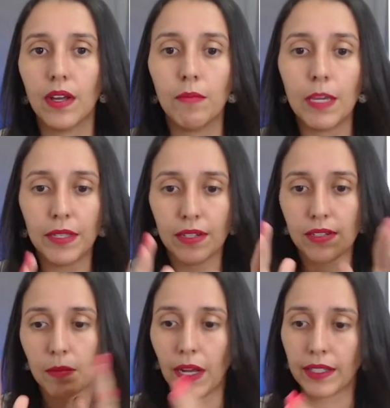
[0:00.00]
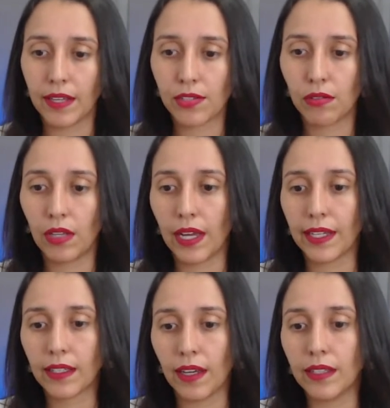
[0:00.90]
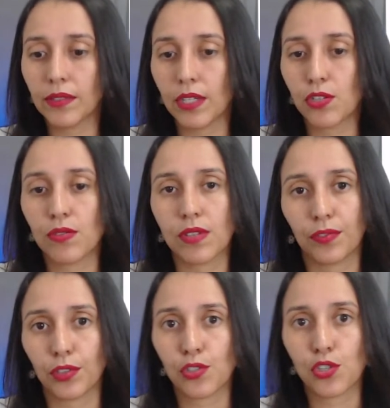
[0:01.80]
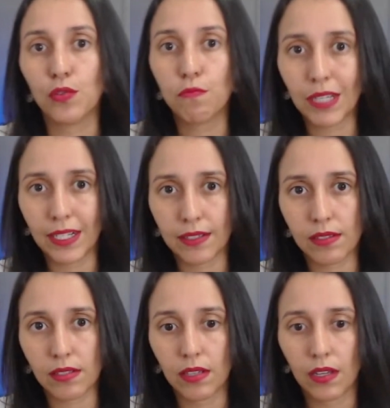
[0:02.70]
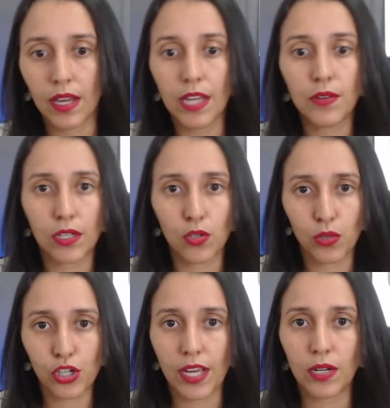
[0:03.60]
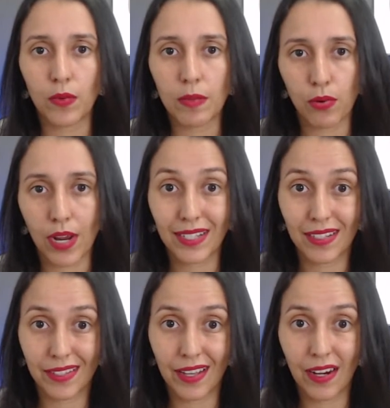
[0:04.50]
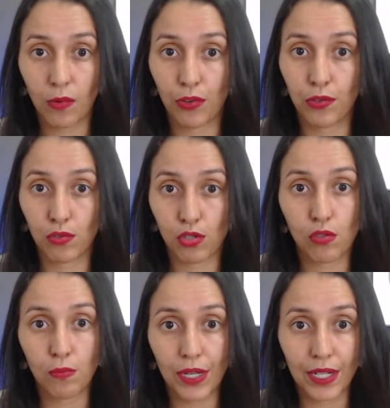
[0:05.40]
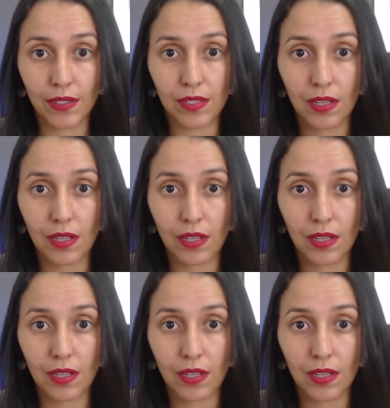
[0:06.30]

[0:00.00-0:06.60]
Maybe there's a podcast you like and you can choose the first 2 minutes and you can do a shadowing practice there with those 2 minutes,